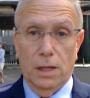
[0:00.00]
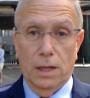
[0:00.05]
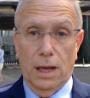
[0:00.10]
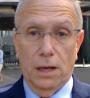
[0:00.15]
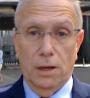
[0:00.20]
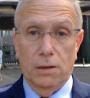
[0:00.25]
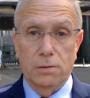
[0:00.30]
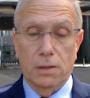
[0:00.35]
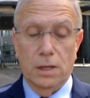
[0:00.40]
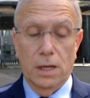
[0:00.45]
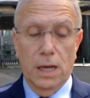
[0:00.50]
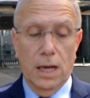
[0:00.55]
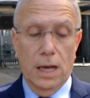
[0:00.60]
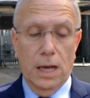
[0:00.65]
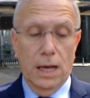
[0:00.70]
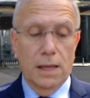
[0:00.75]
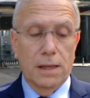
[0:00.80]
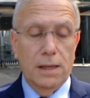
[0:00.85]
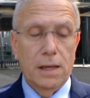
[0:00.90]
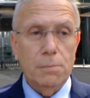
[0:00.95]
out.
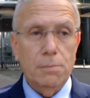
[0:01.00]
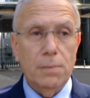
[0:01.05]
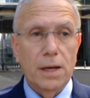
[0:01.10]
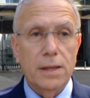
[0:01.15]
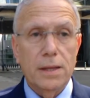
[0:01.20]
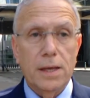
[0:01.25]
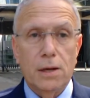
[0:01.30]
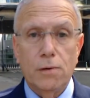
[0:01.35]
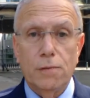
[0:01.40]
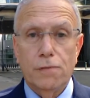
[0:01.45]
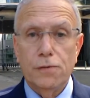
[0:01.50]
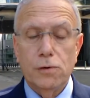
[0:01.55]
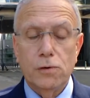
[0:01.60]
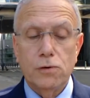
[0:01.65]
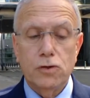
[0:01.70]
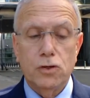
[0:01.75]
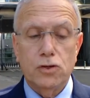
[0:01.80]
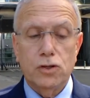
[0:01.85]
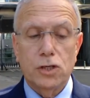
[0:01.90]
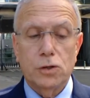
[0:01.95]
And then by the end of
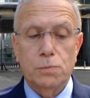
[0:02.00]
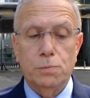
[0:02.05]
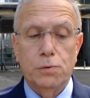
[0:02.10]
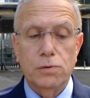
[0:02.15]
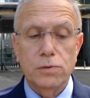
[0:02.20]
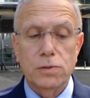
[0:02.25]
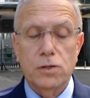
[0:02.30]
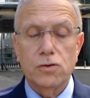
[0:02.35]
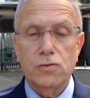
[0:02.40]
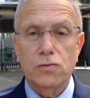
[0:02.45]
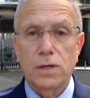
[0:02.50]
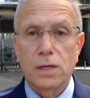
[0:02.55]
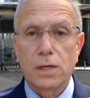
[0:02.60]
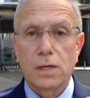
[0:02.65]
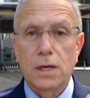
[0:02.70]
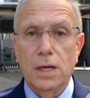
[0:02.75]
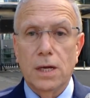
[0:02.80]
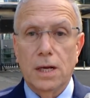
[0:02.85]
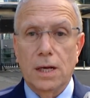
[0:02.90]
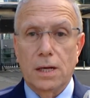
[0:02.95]
use, she just pulls the string.
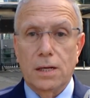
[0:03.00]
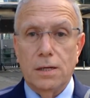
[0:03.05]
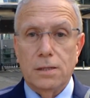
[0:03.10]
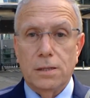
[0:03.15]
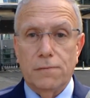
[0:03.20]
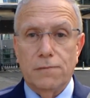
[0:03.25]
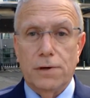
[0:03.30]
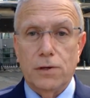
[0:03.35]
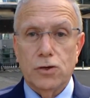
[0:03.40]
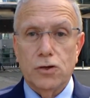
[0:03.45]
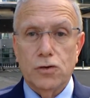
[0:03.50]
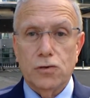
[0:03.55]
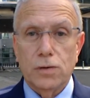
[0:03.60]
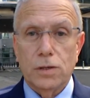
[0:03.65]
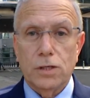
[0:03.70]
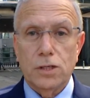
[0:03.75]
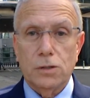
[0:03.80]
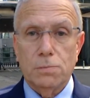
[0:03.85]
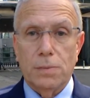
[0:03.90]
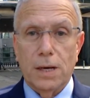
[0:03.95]
The device
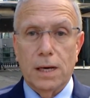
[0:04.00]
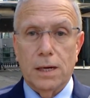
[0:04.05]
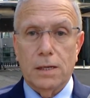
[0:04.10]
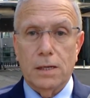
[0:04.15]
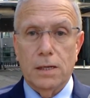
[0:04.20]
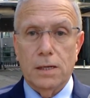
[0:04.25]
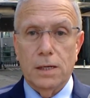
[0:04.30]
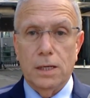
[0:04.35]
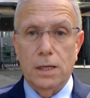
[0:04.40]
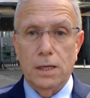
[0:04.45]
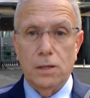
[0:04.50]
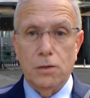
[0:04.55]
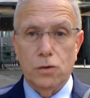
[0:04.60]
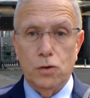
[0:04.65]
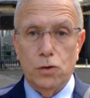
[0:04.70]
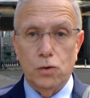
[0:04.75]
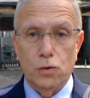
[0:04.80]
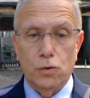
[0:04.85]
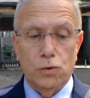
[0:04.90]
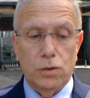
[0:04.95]
shrinks back
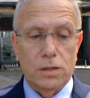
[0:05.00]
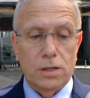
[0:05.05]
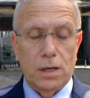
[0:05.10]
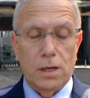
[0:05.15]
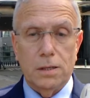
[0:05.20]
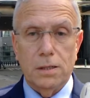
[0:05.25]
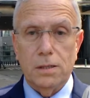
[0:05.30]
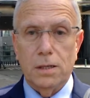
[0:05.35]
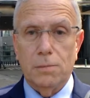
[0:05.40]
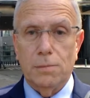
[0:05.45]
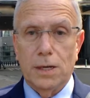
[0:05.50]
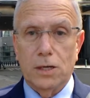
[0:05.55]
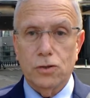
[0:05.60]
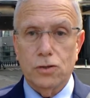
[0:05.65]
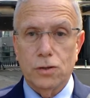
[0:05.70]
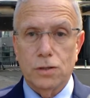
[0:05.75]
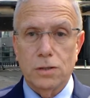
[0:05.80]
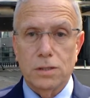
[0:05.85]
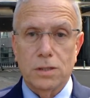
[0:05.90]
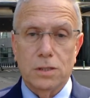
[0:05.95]
into tiny
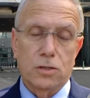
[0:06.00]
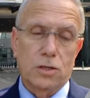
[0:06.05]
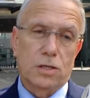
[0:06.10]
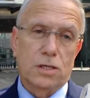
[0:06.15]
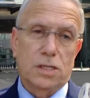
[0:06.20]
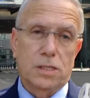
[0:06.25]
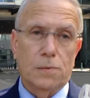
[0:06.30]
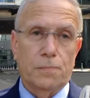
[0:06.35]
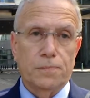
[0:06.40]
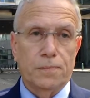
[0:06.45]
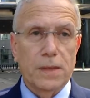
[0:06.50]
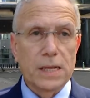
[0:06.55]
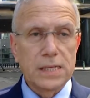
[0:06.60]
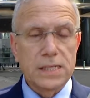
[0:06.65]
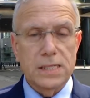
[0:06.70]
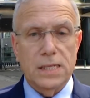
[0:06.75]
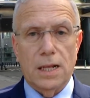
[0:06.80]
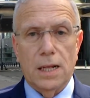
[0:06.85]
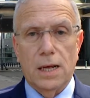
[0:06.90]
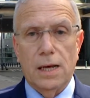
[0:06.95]
dimensions and just
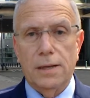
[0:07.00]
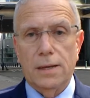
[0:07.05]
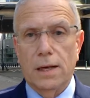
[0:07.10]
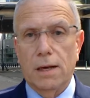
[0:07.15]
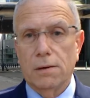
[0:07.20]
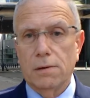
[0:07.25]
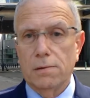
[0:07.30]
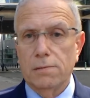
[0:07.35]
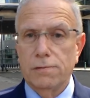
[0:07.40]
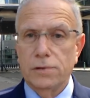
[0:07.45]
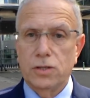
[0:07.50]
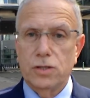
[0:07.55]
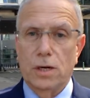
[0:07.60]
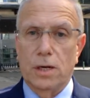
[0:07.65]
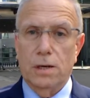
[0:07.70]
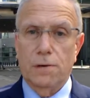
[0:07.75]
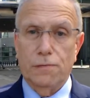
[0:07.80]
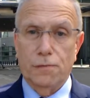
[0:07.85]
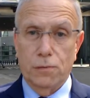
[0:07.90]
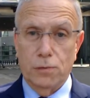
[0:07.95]
slide out of the
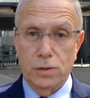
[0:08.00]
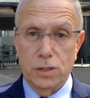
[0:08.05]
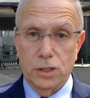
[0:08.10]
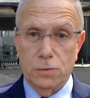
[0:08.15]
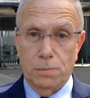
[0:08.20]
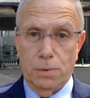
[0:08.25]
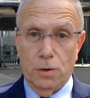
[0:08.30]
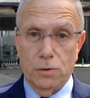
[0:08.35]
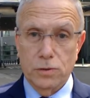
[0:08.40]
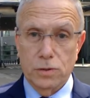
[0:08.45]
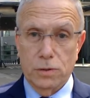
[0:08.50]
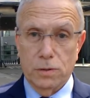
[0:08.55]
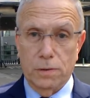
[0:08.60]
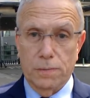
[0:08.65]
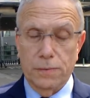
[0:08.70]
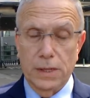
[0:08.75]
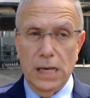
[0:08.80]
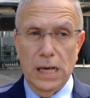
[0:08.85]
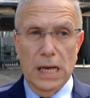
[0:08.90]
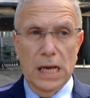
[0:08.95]
vagina for disposal.
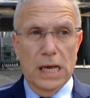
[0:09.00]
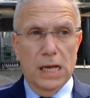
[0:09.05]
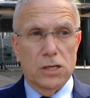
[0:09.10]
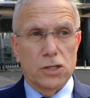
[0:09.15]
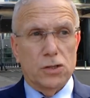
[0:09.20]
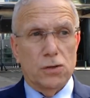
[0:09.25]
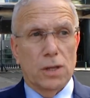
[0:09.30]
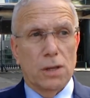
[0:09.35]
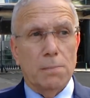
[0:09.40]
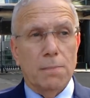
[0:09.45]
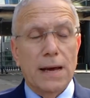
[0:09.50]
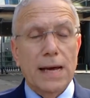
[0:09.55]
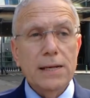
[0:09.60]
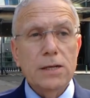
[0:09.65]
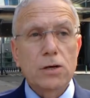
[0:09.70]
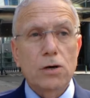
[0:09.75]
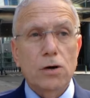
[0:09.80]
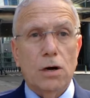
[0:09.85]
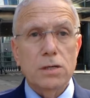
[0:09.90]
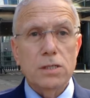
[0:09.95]
So the main
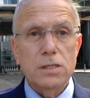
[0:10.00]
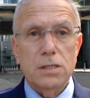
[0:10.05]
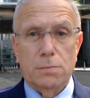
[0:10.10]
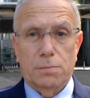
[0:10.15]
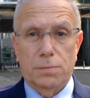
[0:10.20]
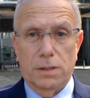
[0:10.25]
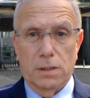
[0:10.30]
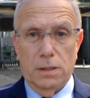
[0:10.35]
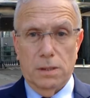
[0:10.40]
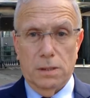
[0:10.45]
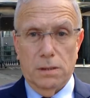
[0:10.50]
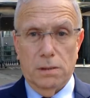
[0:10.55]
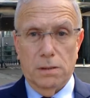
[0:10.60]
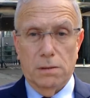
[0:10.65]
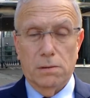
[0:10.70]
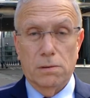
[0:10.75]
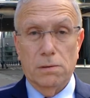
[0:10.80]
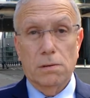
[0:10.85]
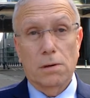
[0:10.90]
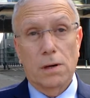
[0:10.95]
concept here,
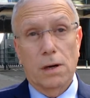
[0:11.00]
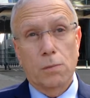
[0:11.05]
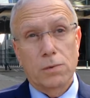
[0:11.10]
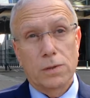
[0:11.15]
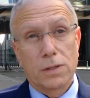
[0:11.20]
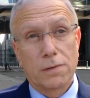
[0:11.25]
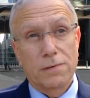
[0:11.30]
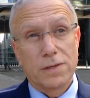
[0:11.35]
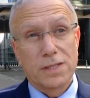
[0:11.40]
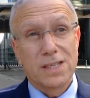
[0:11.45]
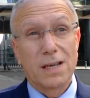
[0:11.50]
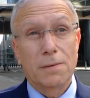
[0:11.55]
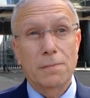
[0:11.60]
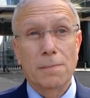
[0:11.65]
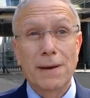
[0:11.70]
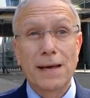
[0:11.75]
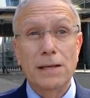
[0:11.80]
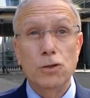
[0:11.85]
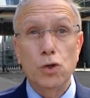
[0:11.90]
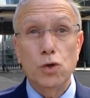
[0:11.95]
or I would even say the
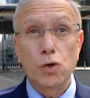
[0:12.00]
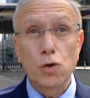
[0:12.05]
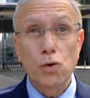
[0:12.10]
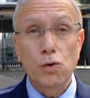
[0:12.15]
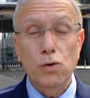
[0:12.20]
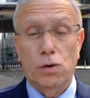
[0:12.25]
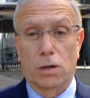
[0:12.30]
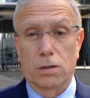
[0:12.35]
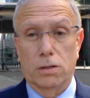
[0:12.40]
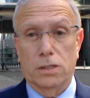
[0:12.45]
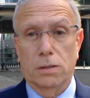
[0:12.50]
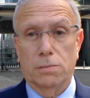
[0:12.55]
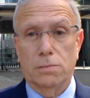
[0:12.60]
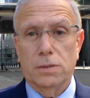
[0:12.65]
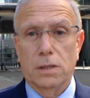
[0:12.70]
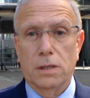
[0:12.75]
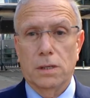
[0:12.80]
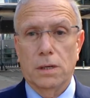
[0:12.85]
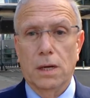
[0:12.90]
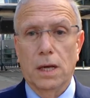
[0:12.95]
main two concepts
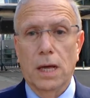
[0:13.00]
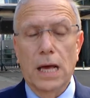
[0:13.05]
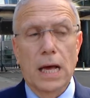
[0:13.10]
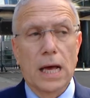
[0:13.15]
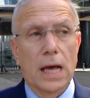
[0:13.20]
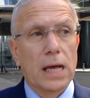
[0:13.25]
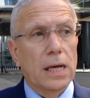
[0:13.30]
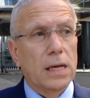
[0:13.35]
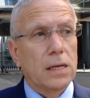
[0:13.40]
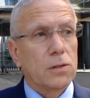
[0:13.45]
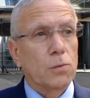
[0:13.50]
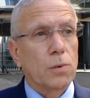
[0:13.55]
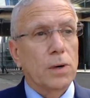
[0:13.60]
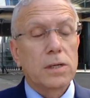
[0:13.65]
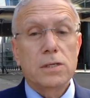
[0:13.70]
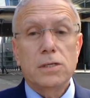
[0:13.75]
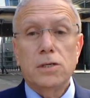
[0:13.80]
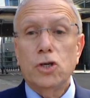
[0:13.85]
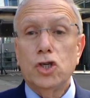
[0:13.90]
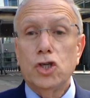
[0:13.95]
here, the one
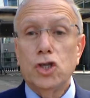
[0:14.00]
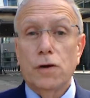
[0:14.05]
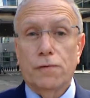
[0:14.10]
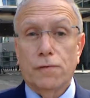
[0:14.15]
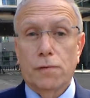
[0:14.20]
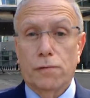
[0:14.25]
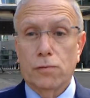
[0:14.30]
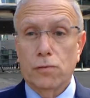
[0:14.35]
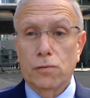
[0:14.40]
is the shift of